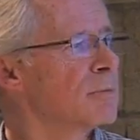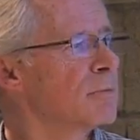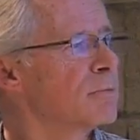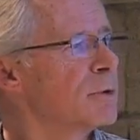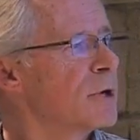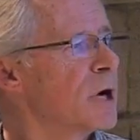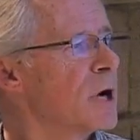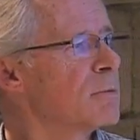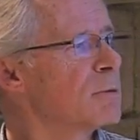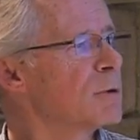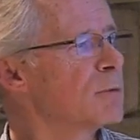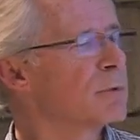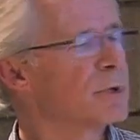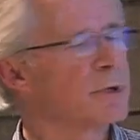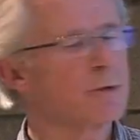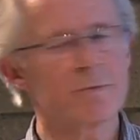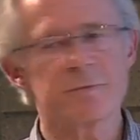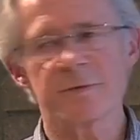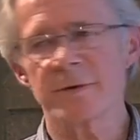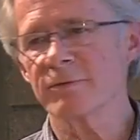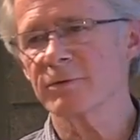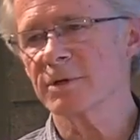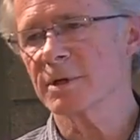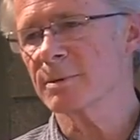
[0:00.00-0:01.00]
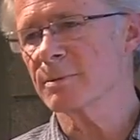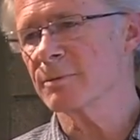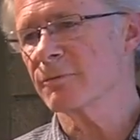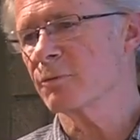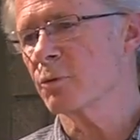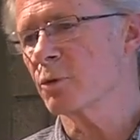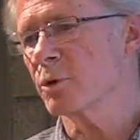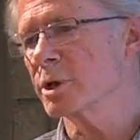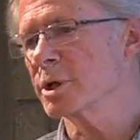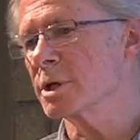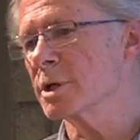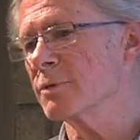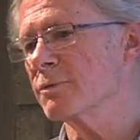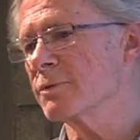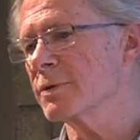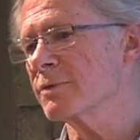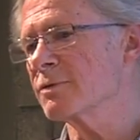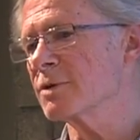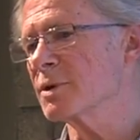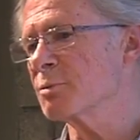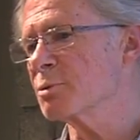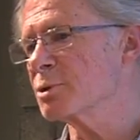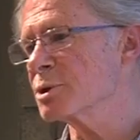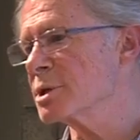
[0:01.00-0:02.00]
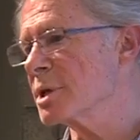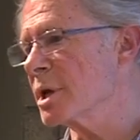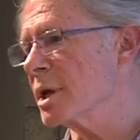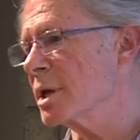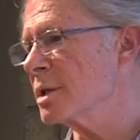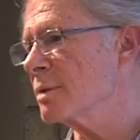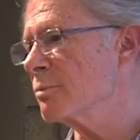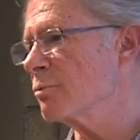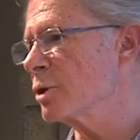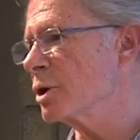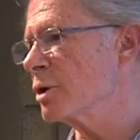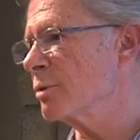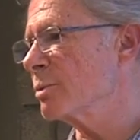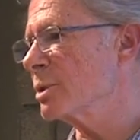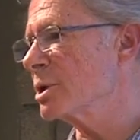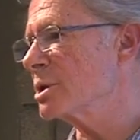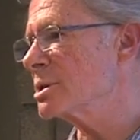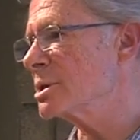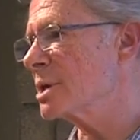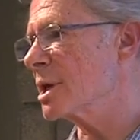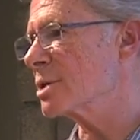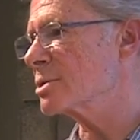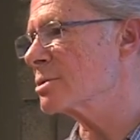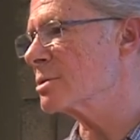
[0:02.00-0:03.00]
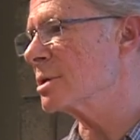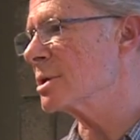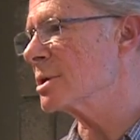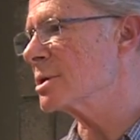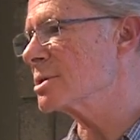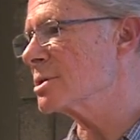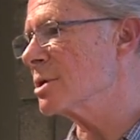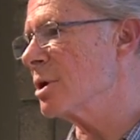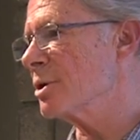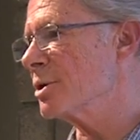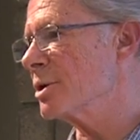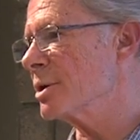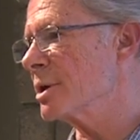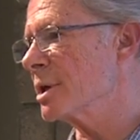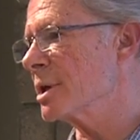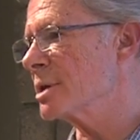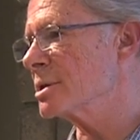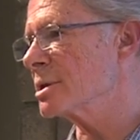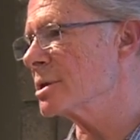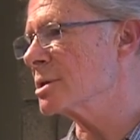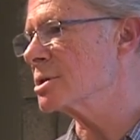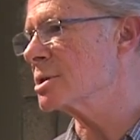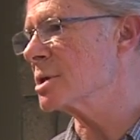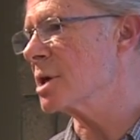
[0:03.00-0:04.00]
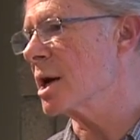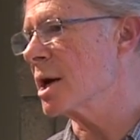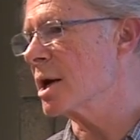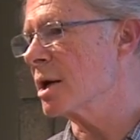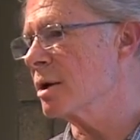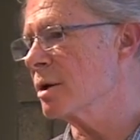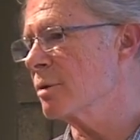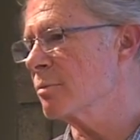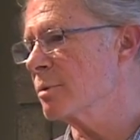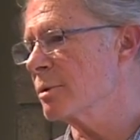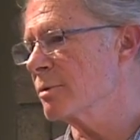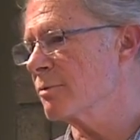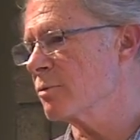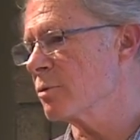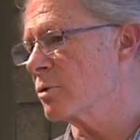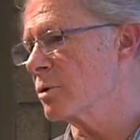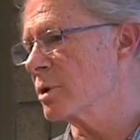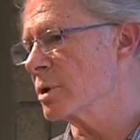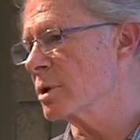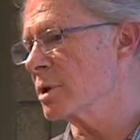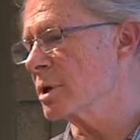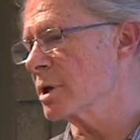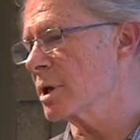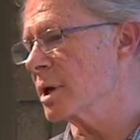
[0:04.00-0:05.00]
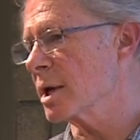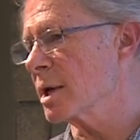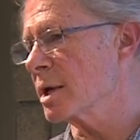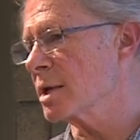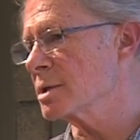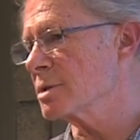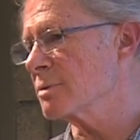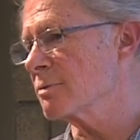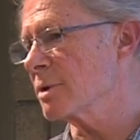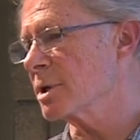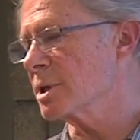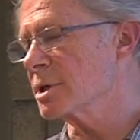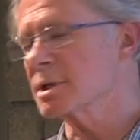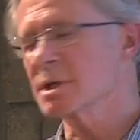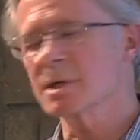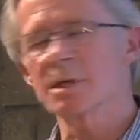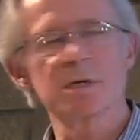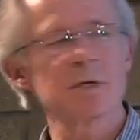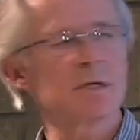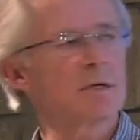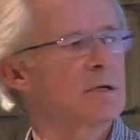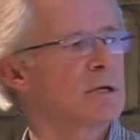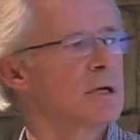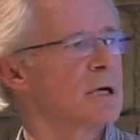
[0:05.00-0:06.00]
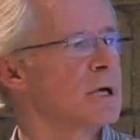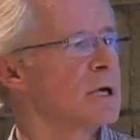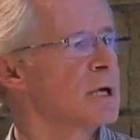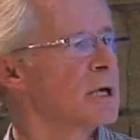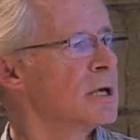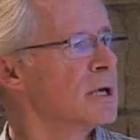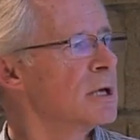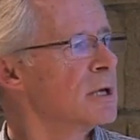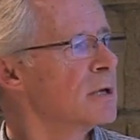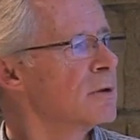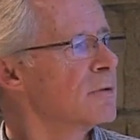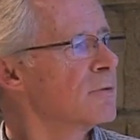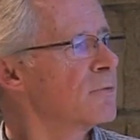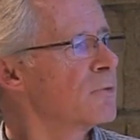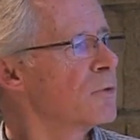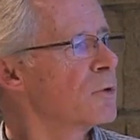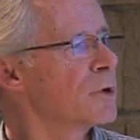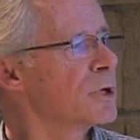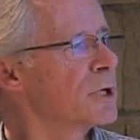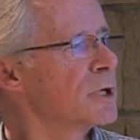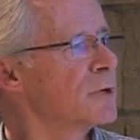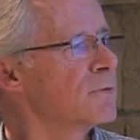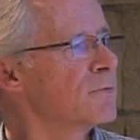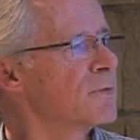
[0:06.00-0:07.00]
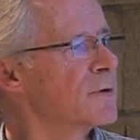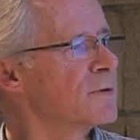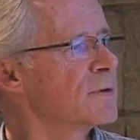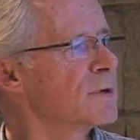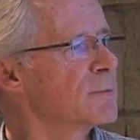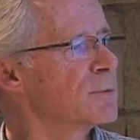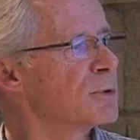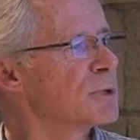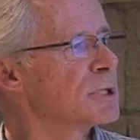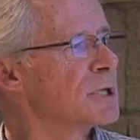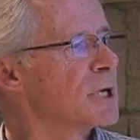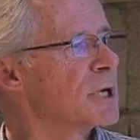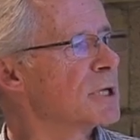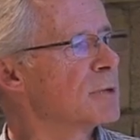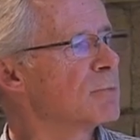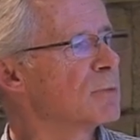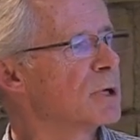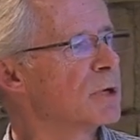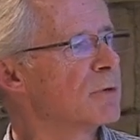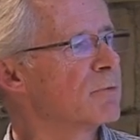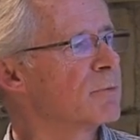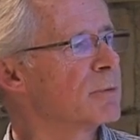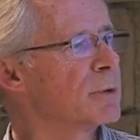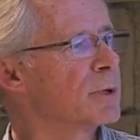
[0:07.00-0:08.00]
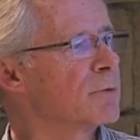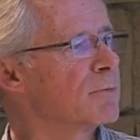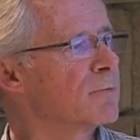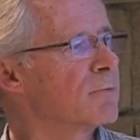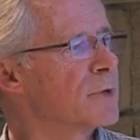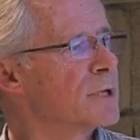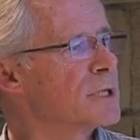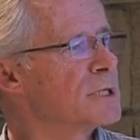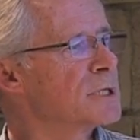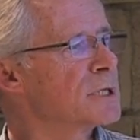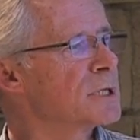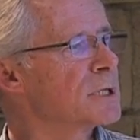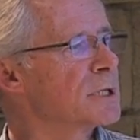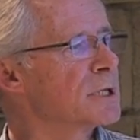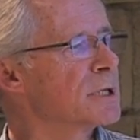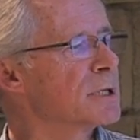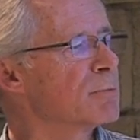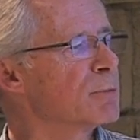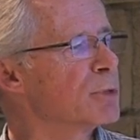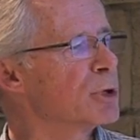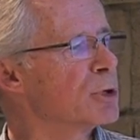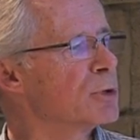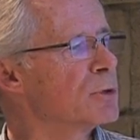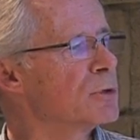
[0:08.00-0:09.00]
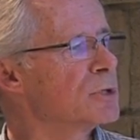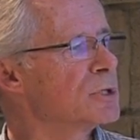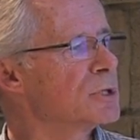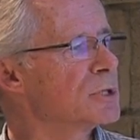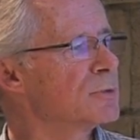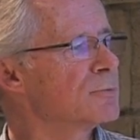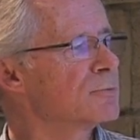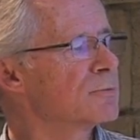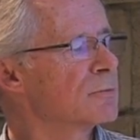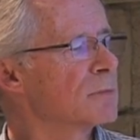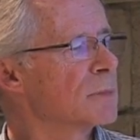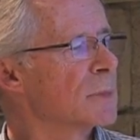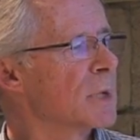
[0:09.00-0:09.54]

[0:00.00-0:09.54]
probably 50, 40 to 50 percent of them will have been sexually assaulted as a child before the age of 18. 40 to 50 percent of them will have been physically abused